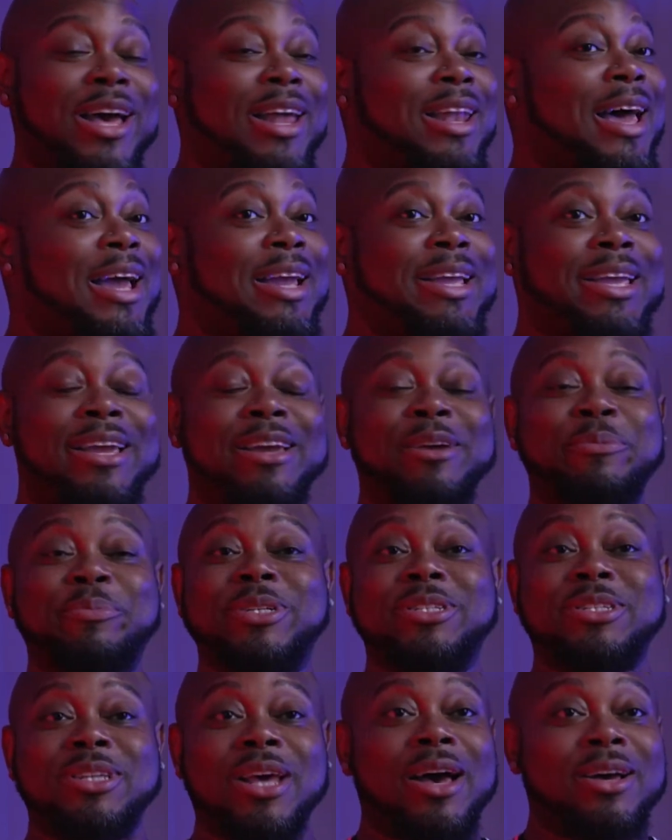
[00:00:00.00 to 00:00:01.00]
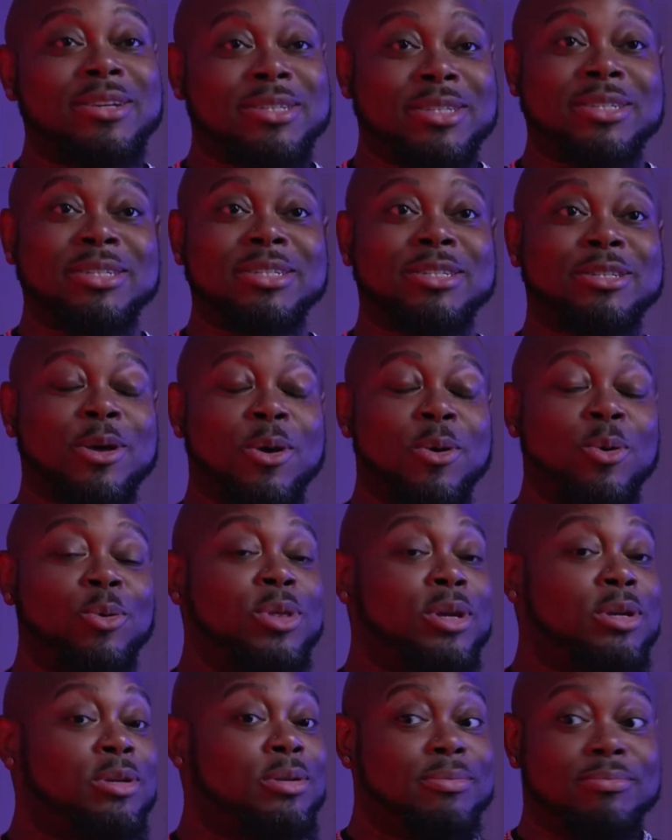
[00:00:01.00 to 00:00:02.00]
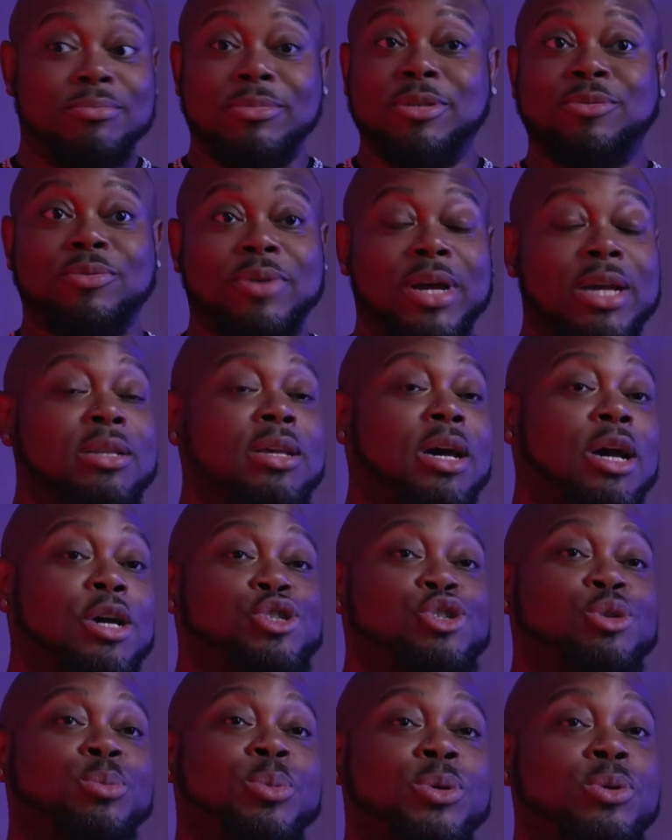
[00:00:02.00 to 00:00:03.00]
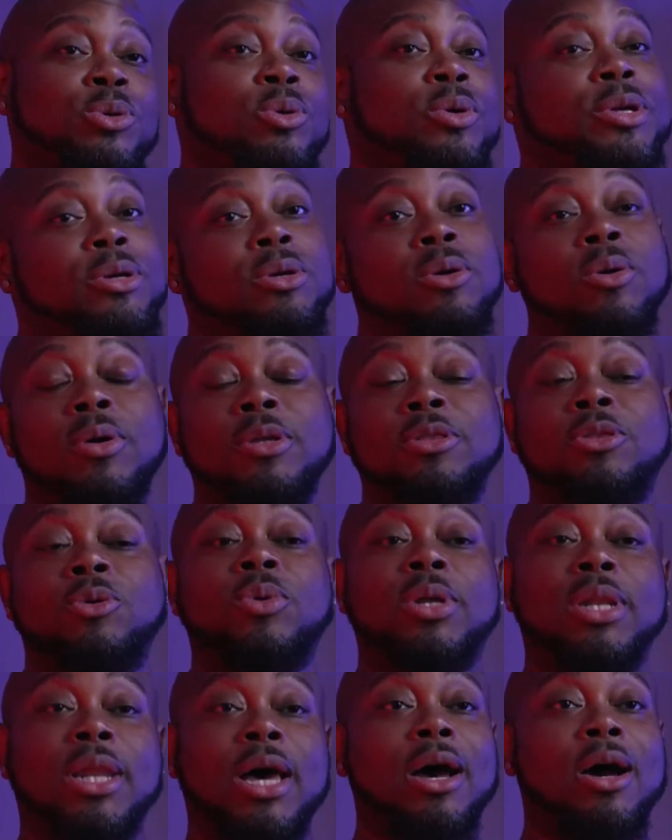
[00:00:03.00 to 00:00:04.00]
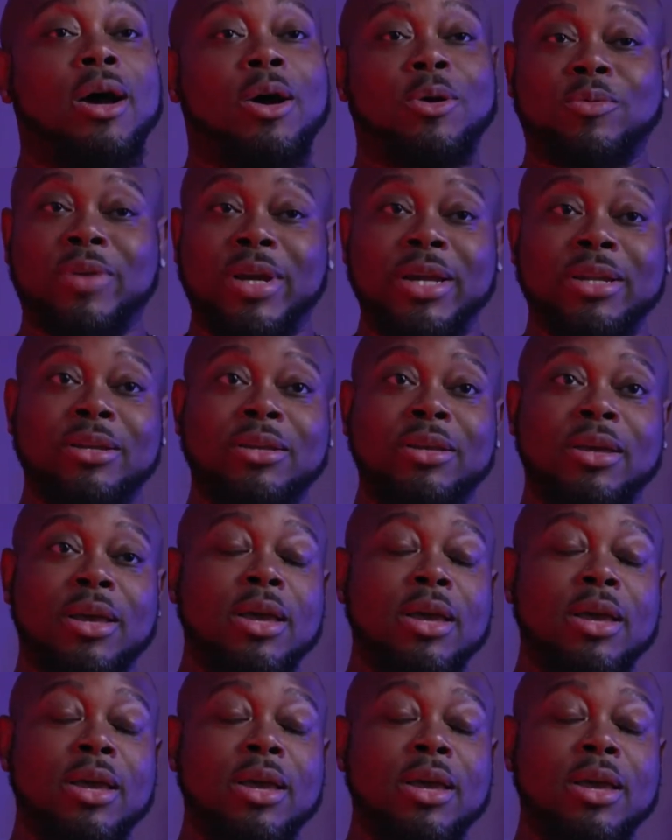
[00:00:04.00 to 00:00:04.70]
I like getting massages. So the regular entrepreneur, you're going through a lot already.